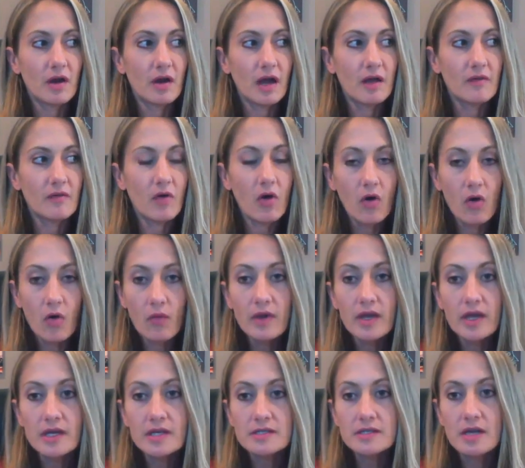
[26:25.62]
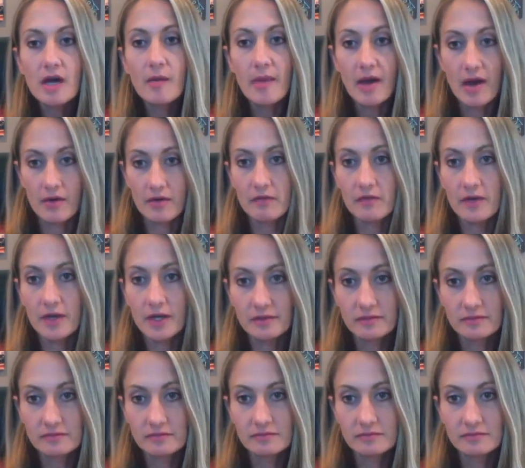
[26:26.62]
I've always come out of it,
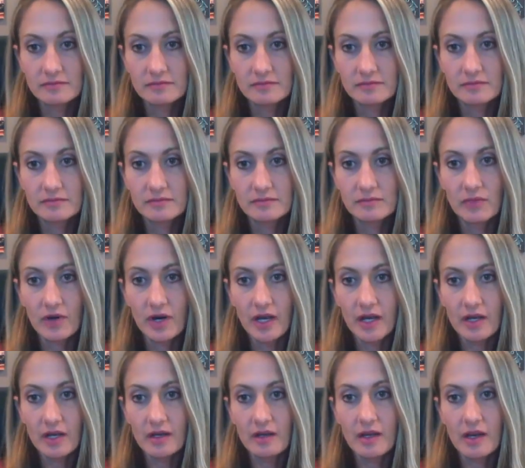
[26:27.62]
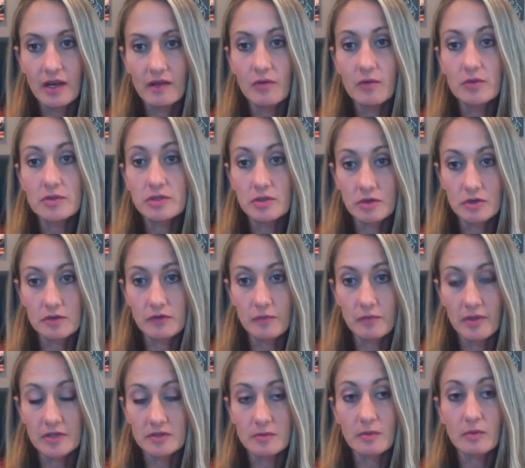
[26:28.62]
right? And I've always learned
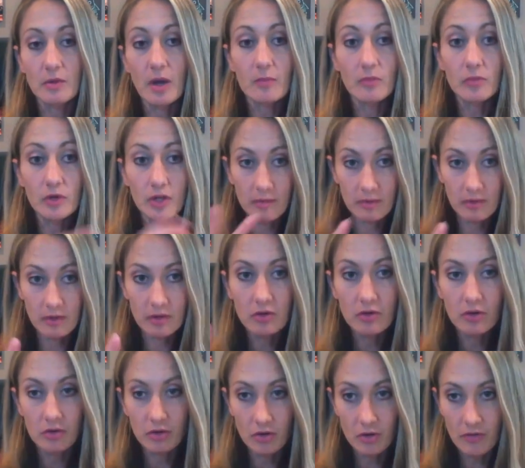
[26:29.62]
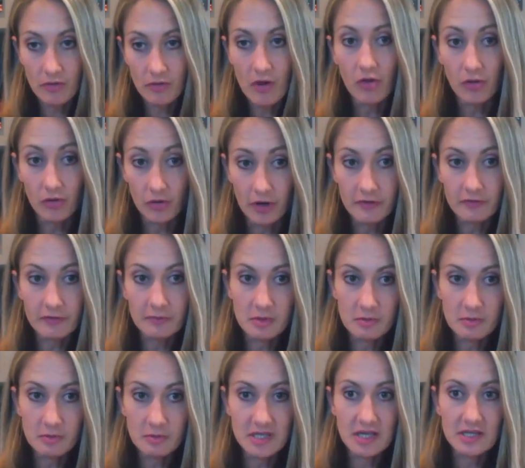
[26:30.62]
from it. So I'm really, that whole learning from
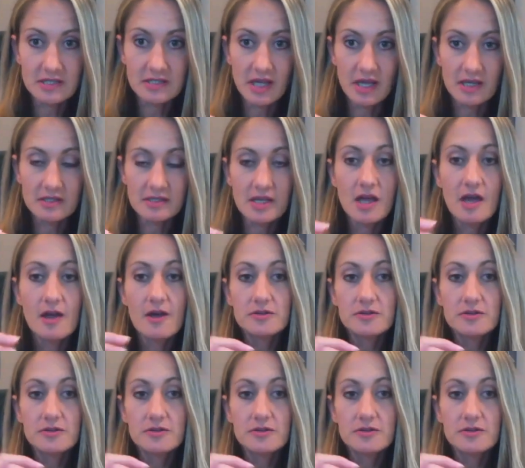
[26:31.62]
your mistakes things.